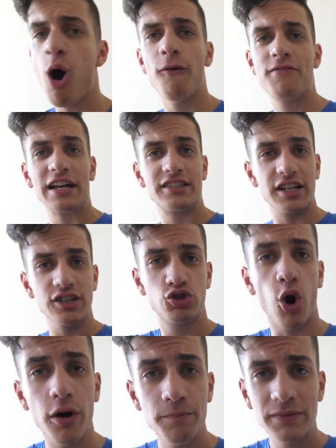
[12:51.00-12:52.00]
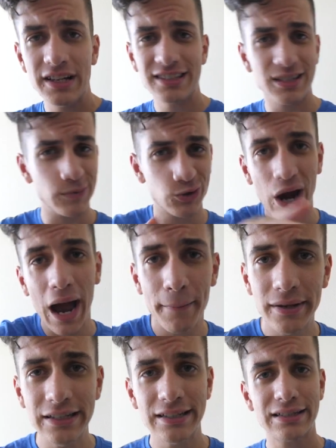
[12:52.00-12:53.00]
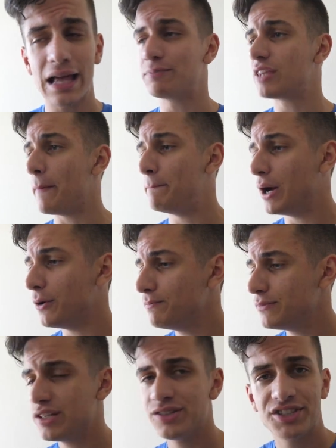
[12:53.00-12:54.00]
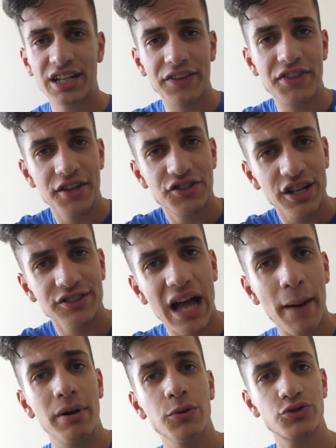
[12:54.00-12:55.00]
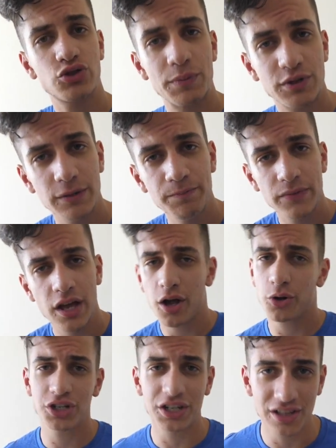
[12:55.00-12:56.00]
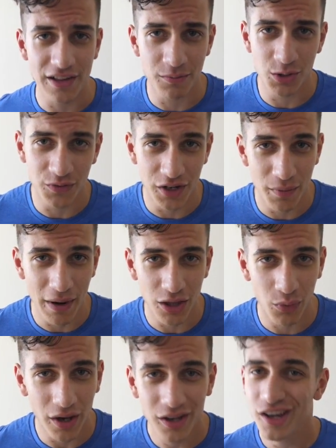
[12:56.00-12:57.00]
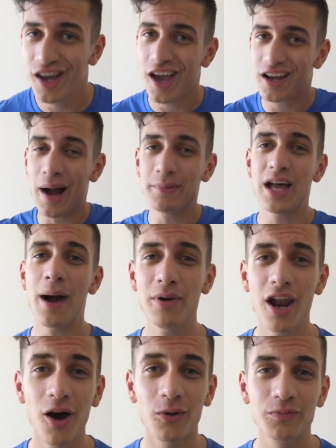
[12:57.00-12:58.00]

Hope you guys did enjoy. Subscribe, slap that bell. Check out the other channels down below in the description. Go check out the Left Moose video, by the way. And comment down below